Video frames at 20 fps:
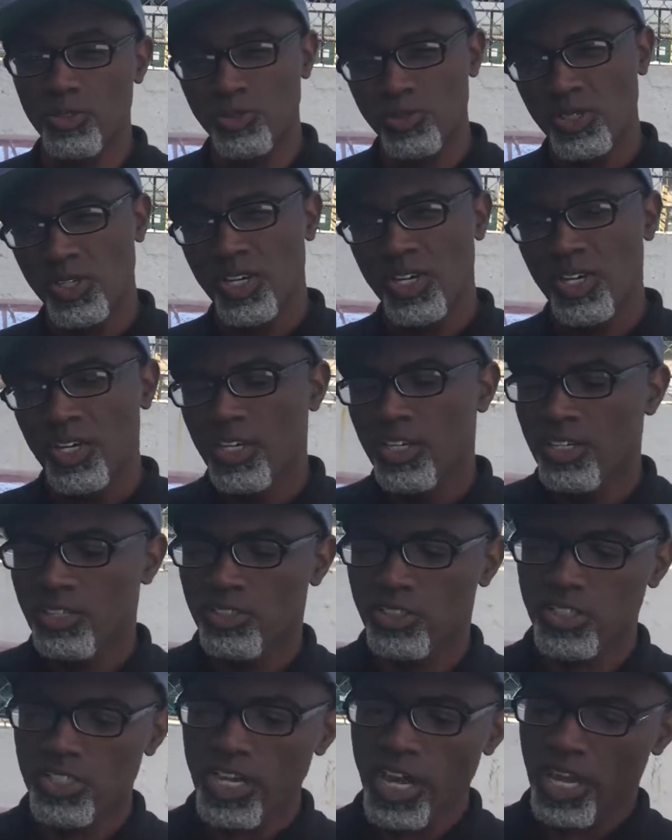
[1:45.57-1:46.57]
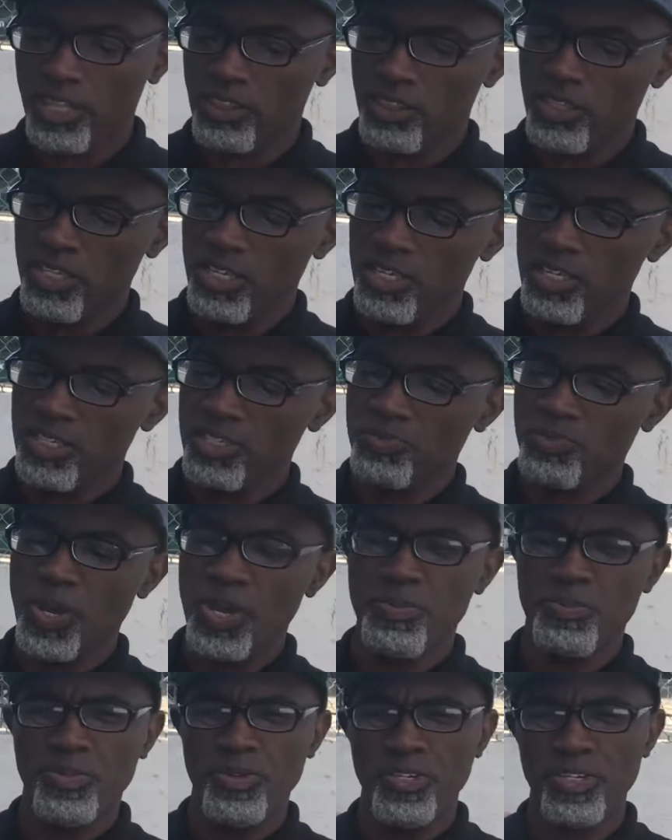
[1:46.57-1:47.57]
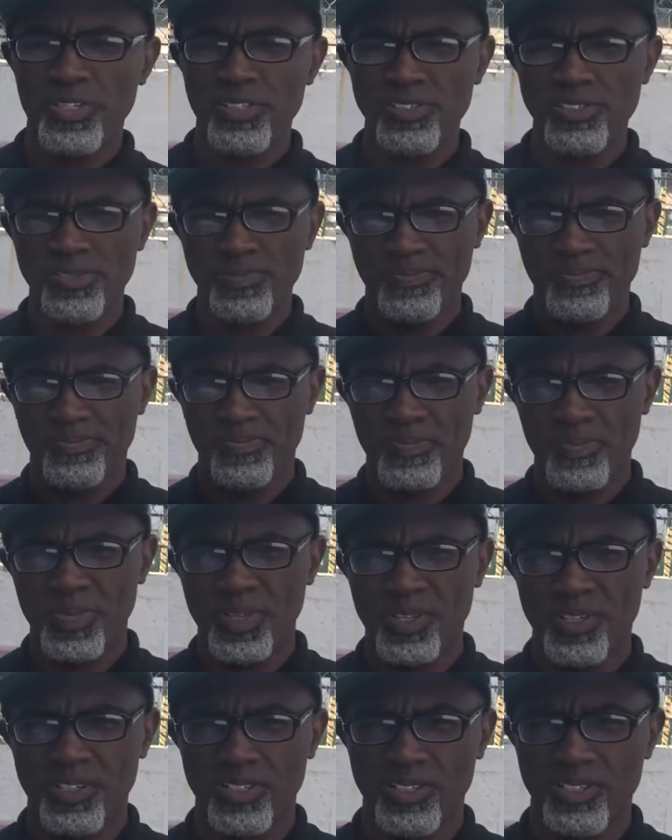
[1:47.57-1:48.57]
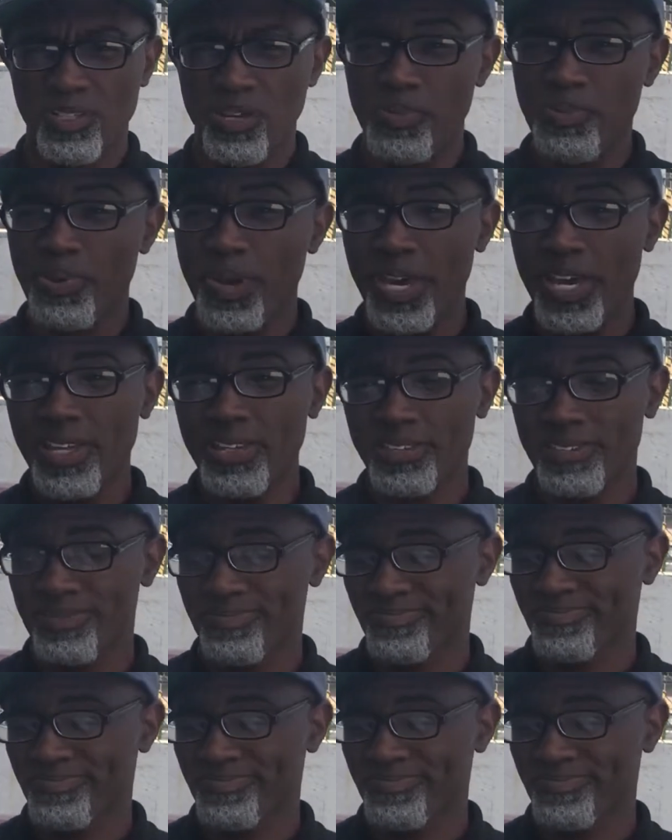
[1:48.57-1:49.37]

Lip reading: You see how thin this paper is? Your paint